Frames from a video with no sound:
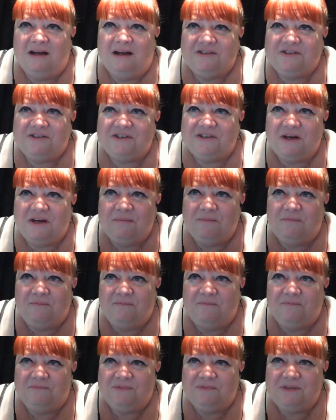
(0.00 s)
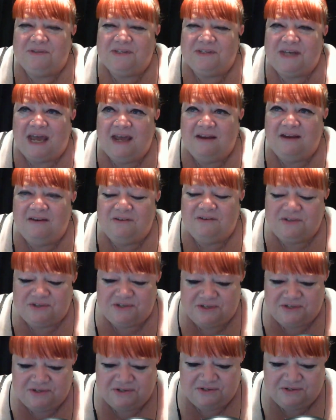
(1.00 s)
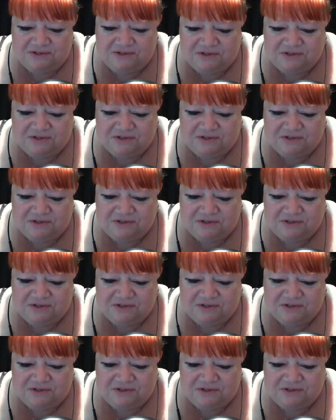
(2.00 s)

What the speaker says: some tent